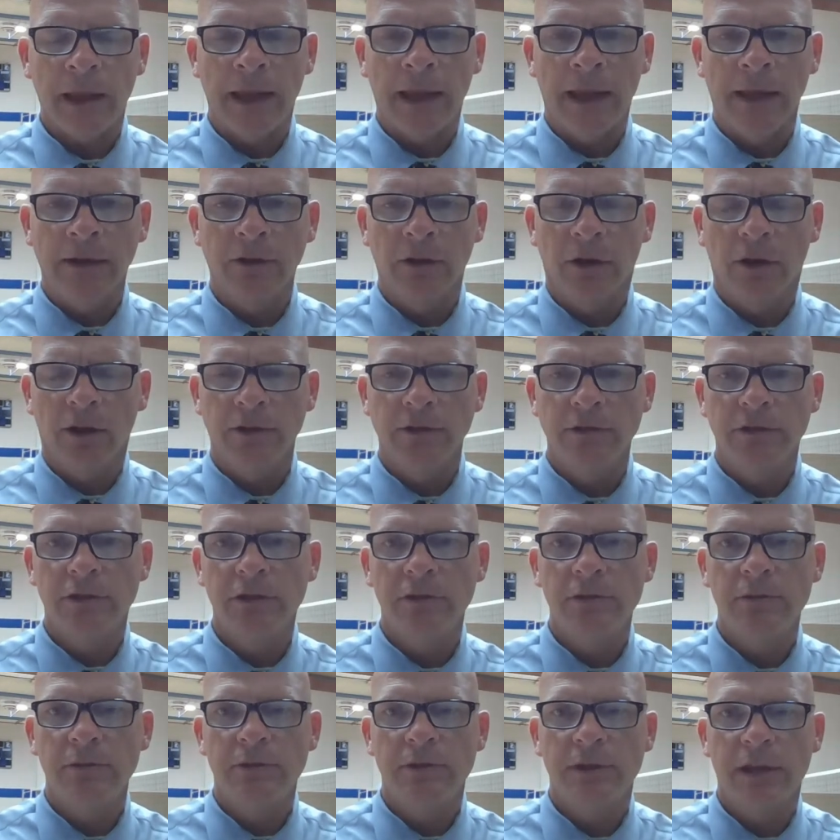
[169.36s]
and on
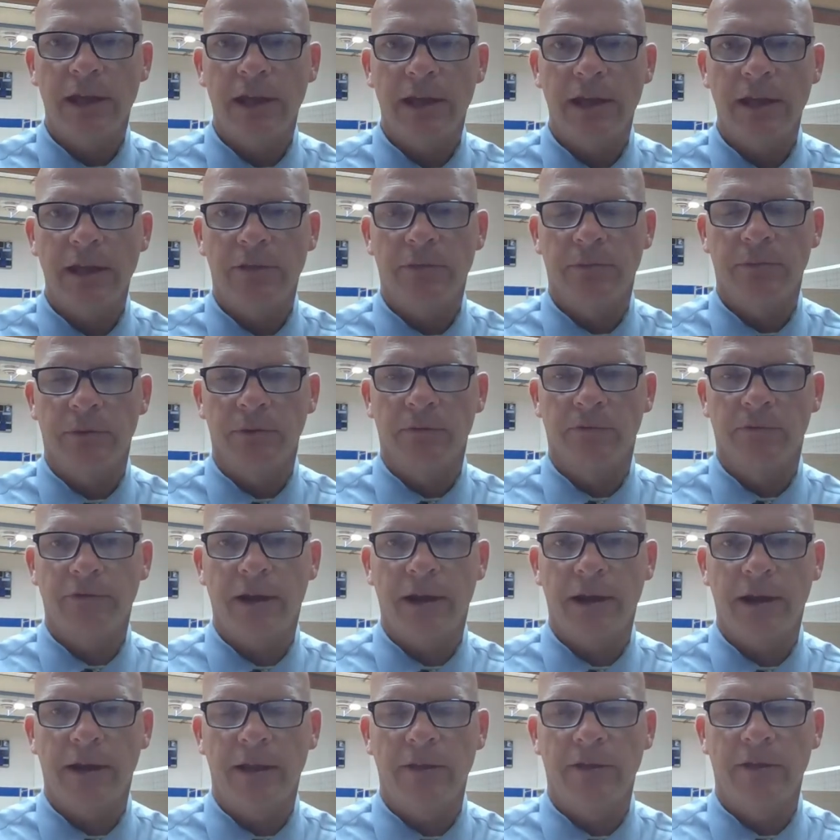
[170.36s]
Tuesday through
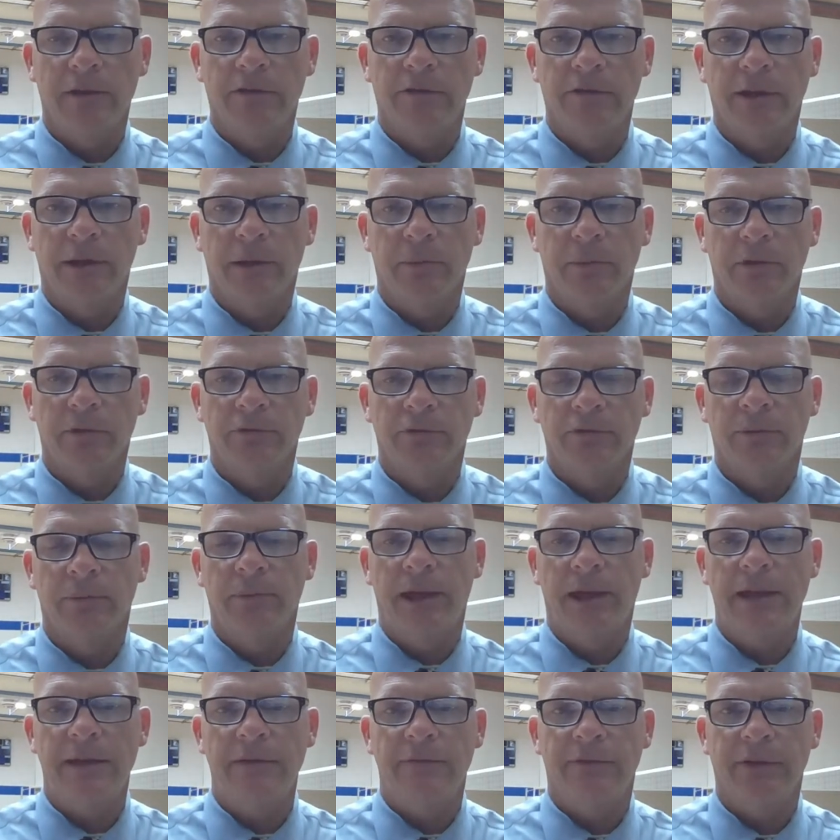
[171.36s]
Friday, they're available
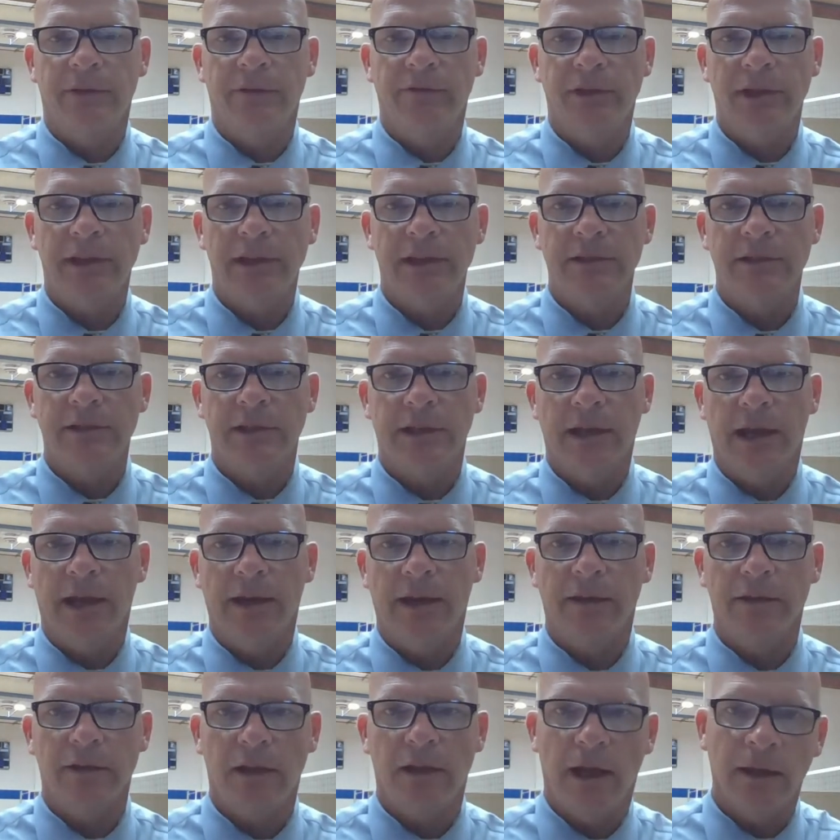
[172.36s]
from 8:15 to
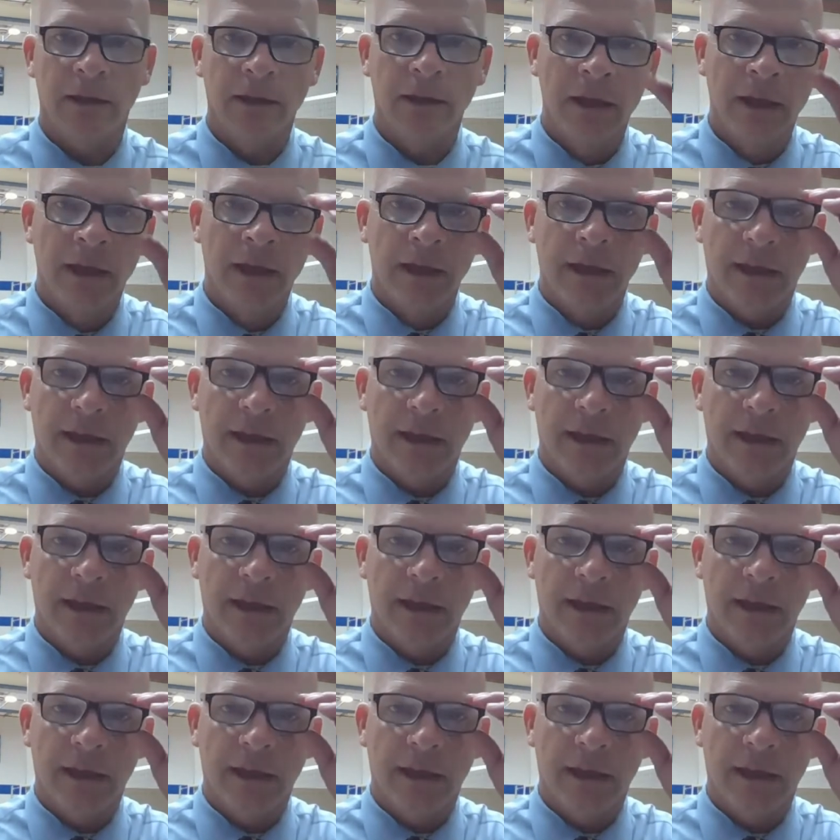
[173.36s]
9 o'clock.